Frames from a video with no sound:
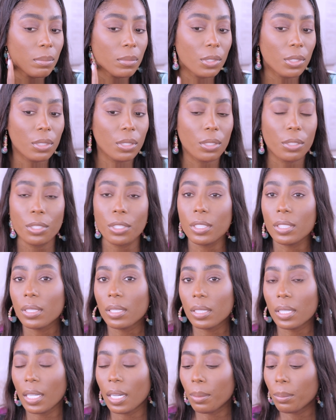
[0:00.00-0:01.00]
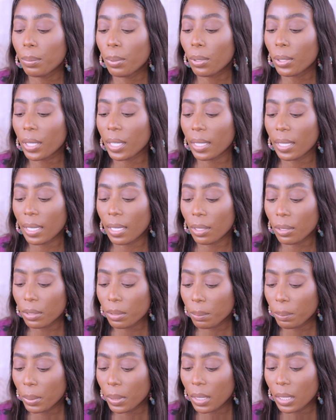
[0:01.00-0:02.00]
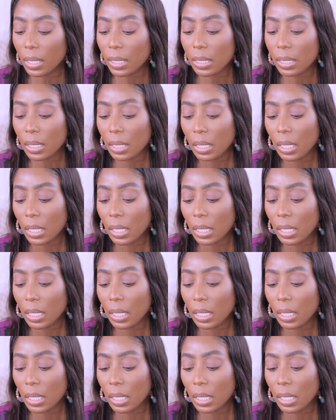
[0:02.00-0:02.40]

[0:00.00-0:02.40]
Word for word: You know, you can see them poking out, but